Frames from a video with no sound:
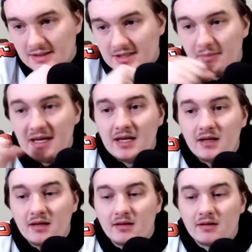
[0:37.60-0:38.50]
To
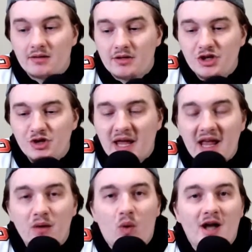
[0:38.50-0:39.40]
me, you
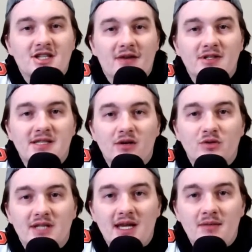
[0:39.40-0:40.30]
can't watch every
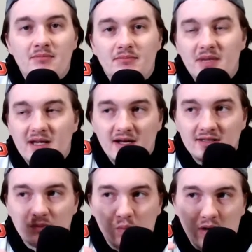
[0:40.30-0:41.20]
single team
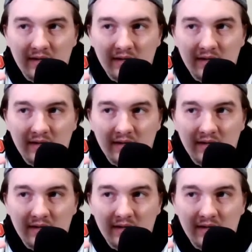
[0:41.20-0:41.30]
because,